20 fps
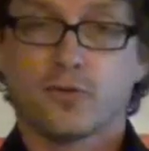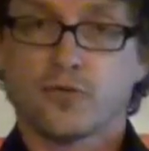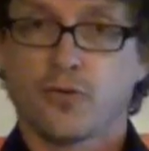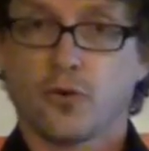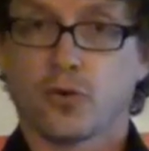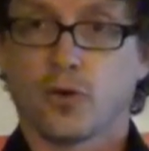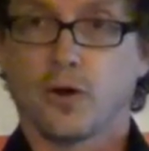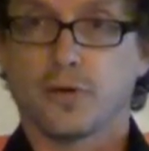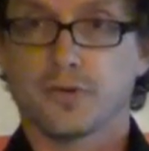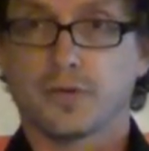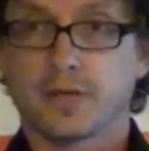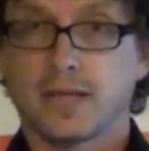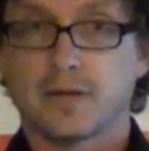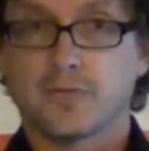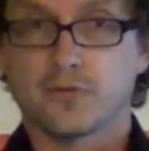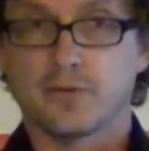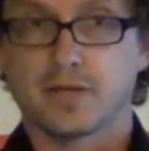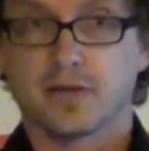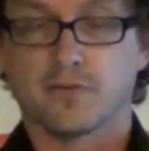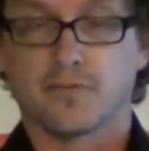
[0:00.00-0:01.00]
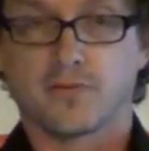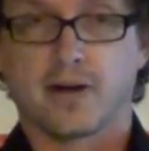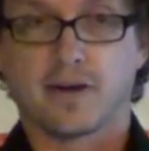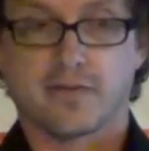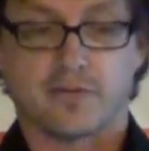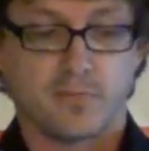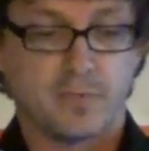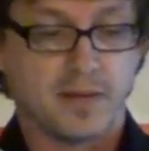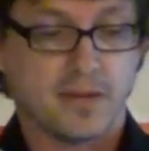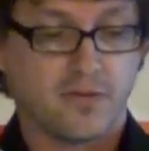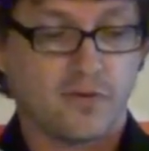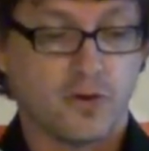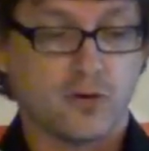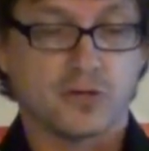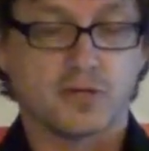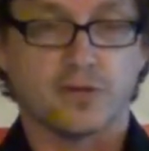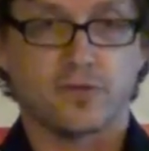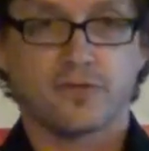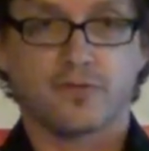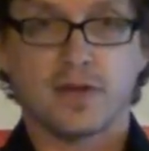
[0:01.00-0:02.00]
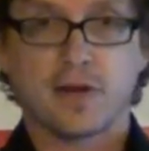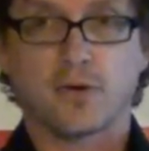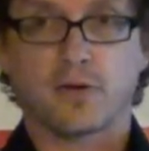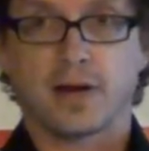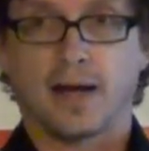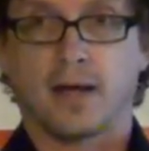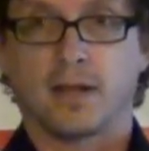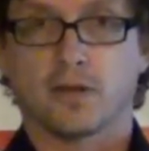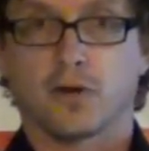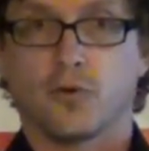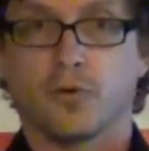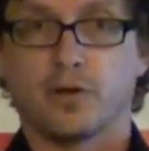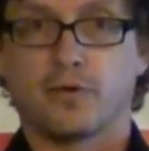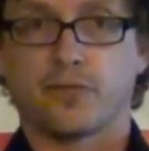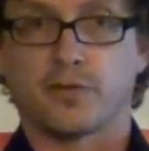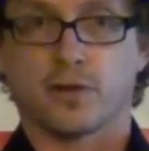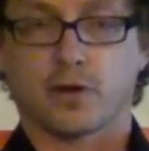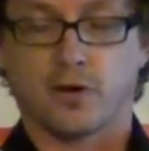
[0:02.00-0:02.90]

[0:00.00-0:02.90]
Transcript: so-called cleverly devised myths are just sacred allegories for